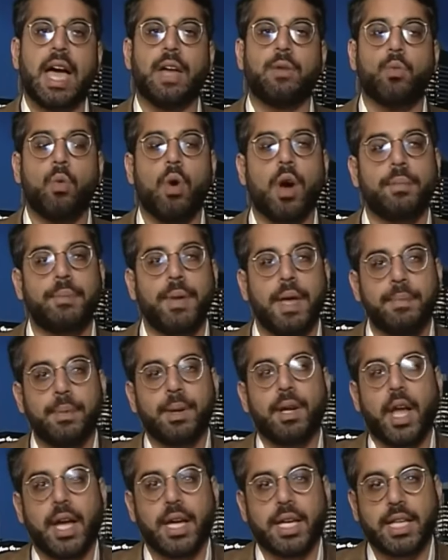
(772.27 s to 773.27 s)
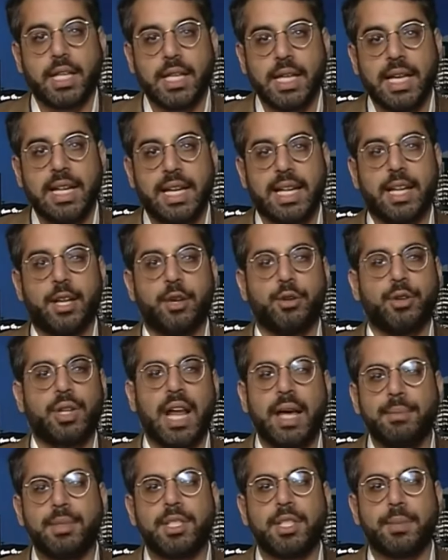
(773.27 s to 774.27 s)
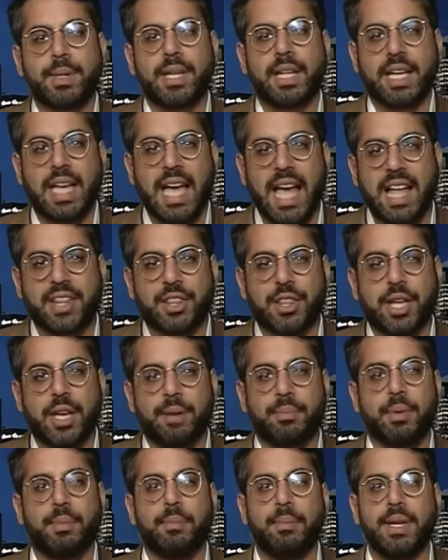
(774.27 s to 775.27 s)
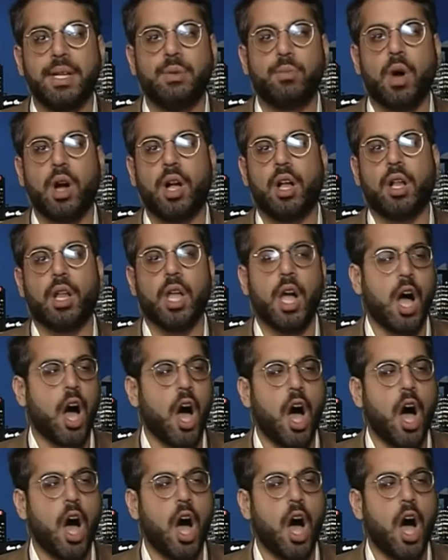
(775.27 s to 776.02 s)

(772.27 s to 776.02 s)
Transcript: and why people like Keneally, who claims to be a Catholic but meanwhile